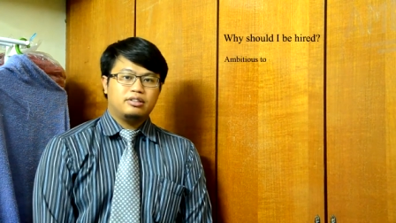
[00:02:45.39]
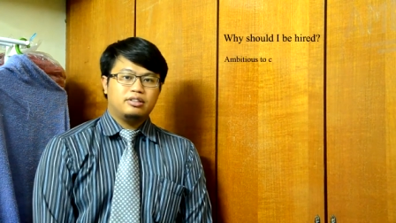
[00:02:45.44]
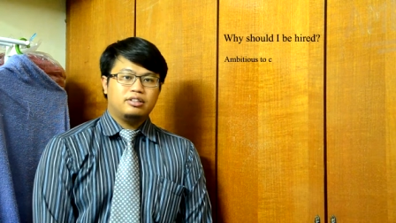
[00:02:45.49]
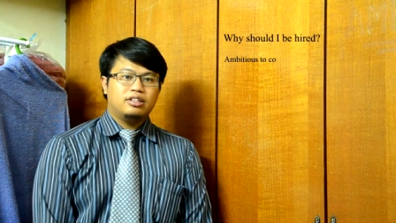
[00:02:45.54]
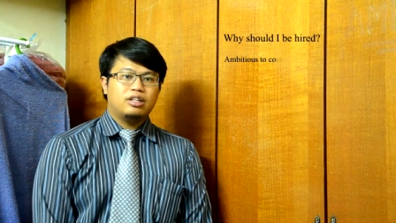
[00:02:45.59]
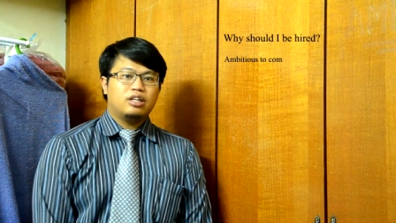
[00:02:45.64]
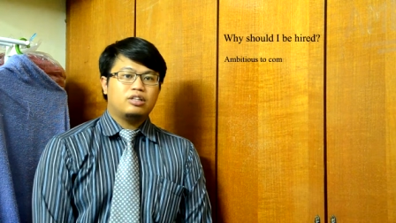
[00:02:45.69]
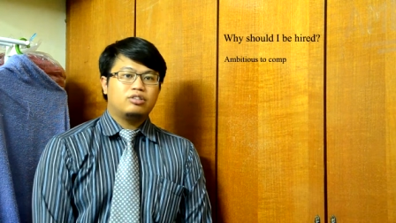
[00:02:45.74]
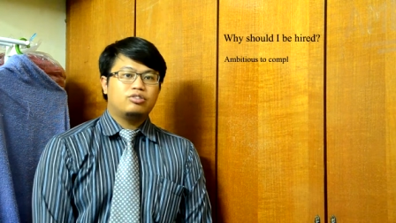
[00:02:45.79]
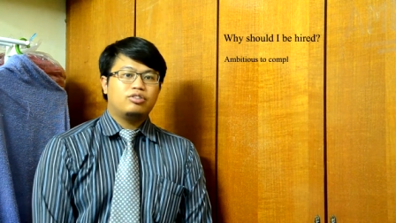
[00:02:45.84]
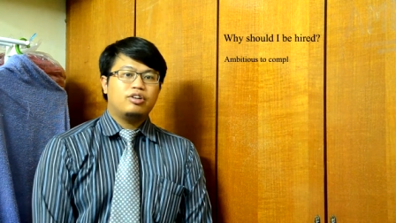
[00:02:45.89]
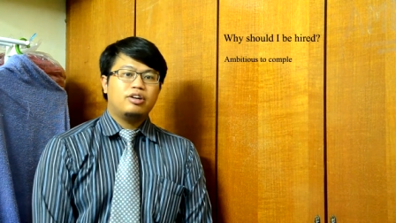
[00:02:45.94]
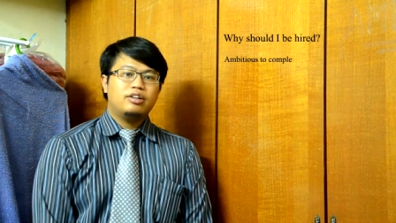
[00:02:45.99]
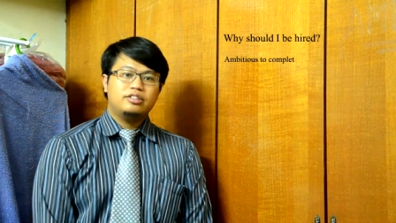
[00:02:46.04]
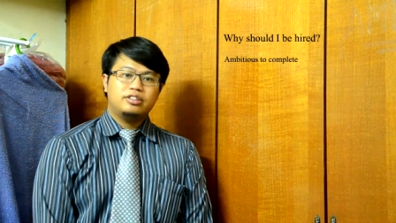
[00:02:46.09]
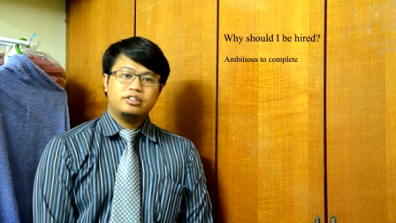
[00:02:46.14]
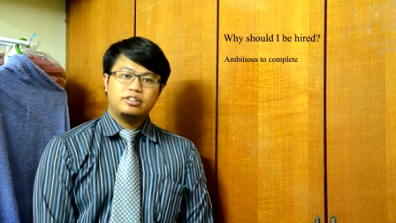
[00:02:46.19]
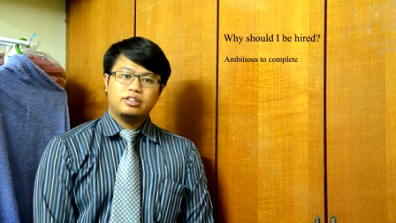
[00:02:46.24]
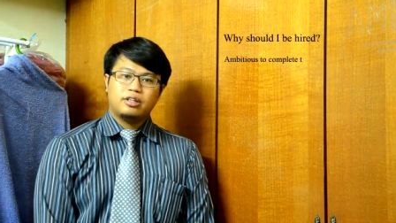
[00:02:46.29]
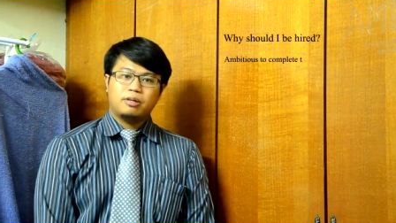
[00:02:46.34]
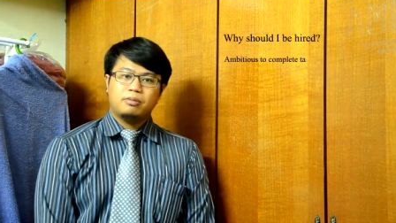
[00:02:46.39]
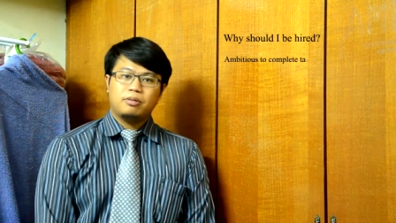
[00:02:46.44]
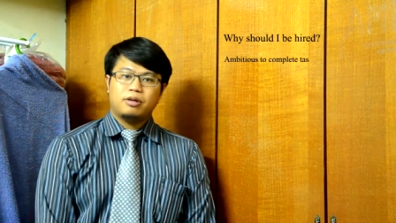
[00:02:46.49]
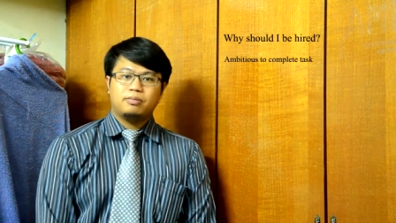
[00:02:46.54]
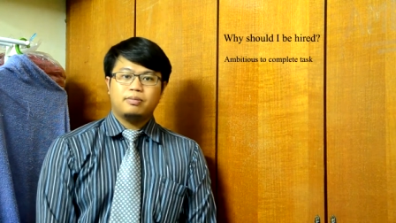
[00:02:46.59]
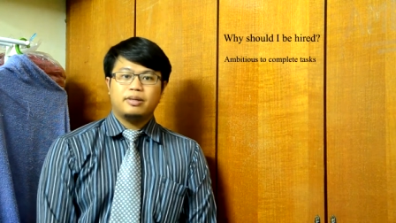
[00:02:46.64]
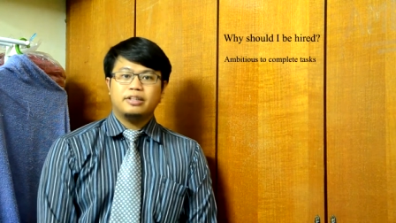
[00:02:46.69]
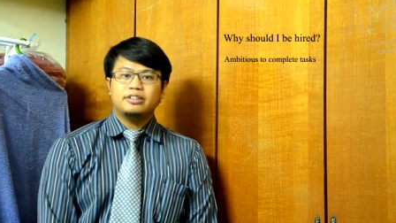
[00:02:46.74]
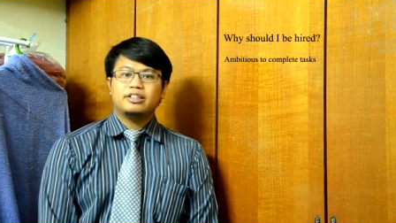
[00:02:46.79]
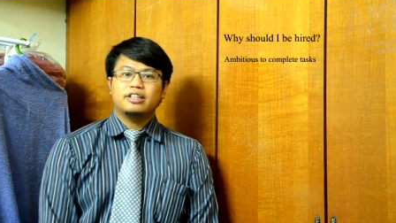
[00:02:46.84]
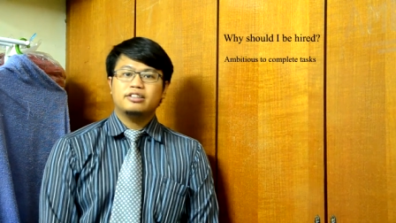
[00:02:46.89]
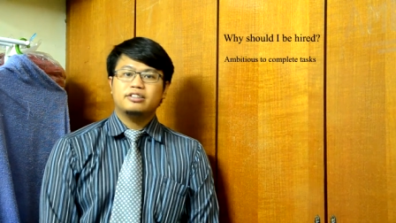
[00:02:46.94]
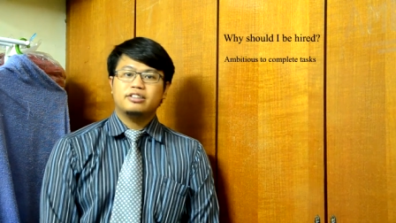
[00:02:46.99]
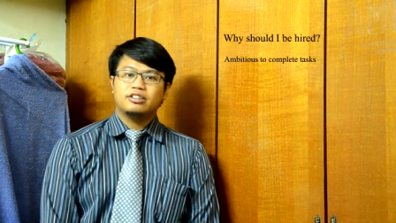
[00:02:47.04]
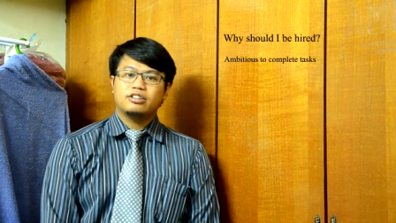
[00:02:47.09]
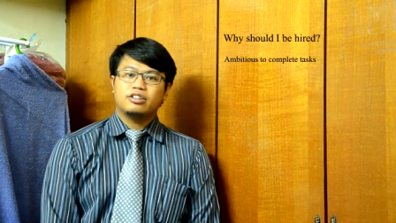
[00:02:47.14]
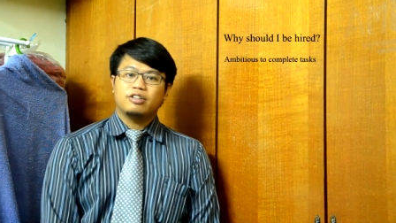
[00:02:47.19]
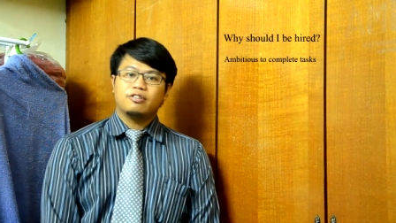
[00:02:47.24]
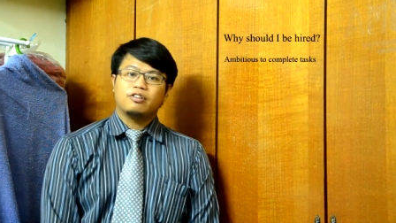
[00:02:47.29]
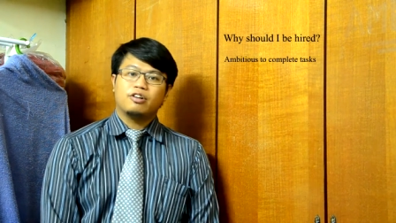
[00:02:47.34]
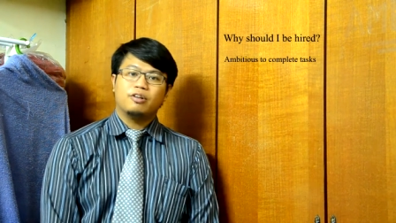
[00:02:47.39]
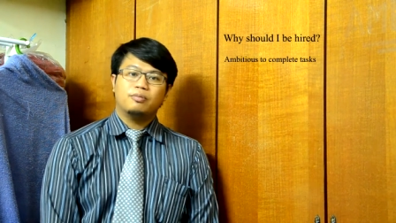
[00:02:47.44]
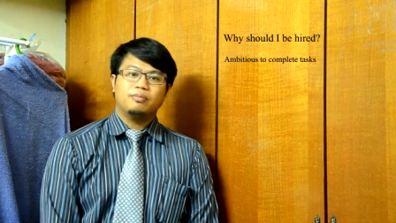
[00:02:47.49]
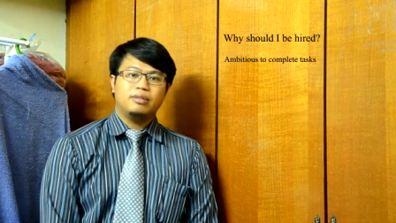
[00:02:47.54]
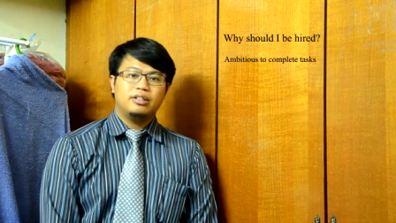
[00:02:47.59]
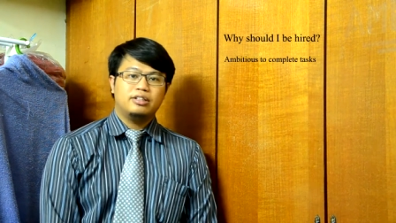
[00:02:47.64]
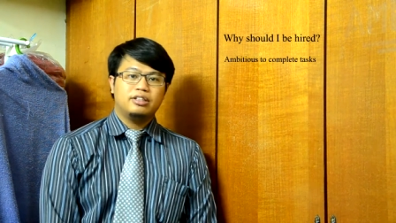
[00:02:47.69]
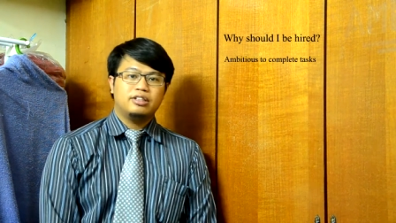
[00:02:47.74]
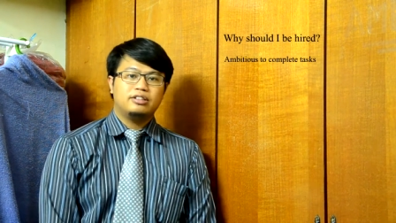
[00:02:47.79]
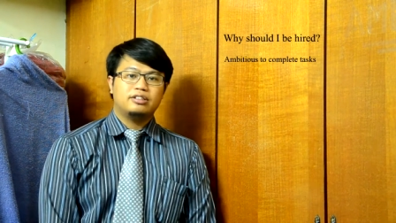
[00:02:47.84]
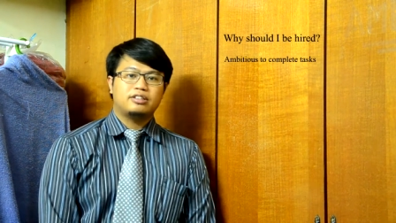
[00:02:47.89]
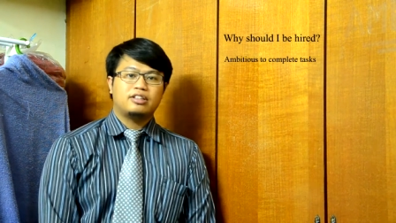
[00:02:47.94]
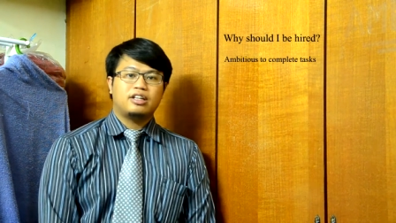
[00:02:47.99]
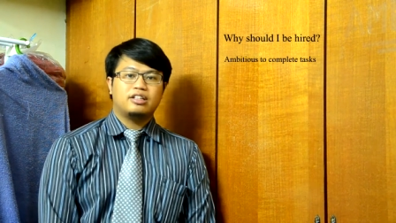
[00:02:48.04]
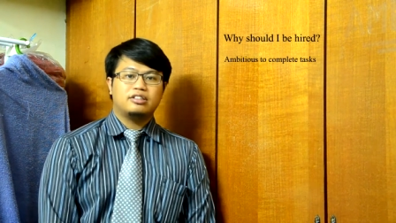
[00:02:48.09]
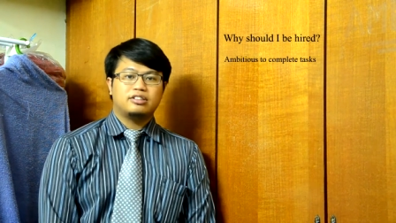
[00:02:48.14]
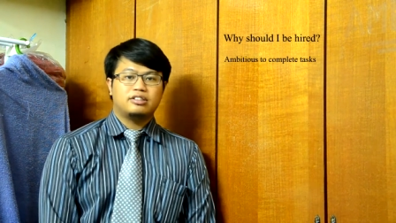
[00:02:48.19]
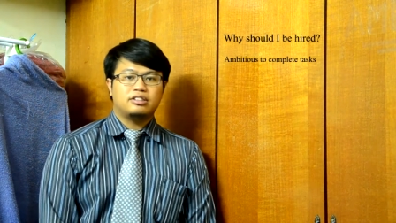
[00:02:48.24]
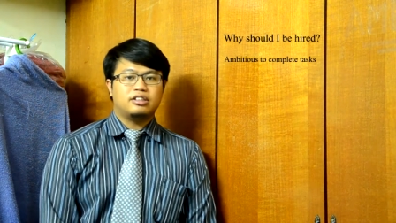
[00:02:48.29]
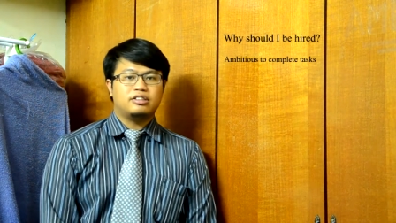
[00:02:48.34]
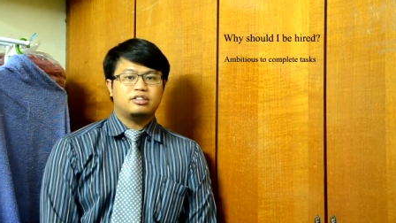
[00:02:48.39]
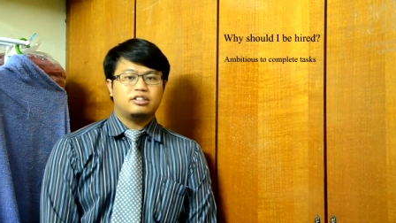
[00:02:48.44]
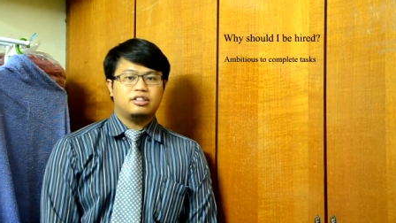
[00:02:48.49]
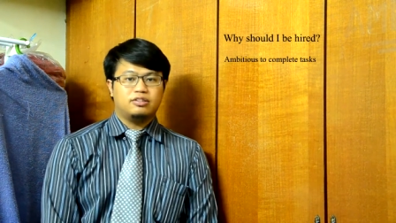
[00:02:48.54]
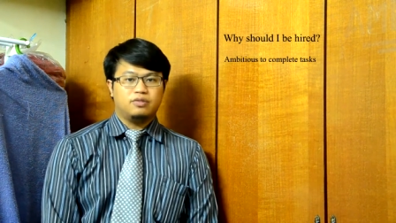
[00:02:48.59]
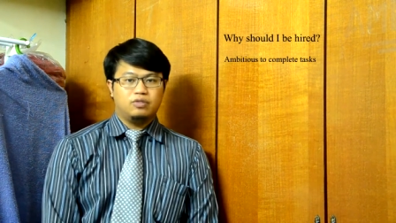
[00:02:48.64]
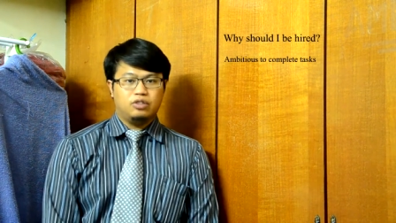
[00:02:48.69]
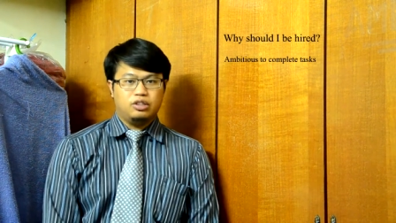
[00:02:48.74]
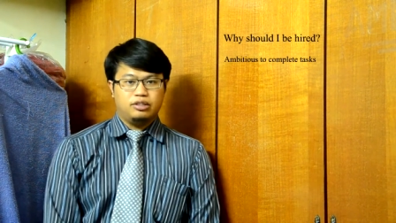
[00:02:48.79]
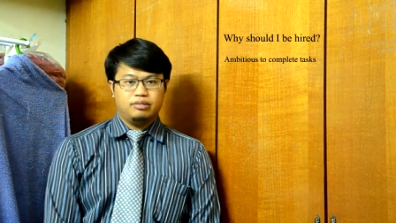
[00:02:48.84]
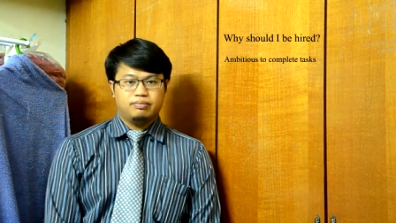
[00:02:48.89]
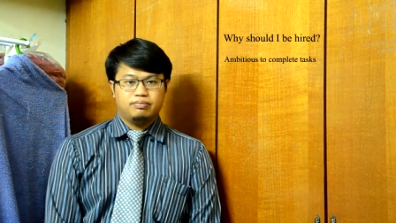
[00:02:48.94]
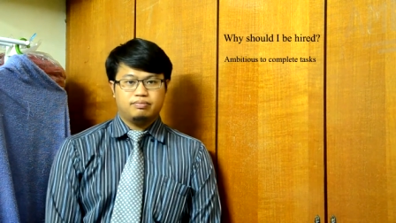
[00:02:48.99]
yet realistic about my chances of completing tasks successfully.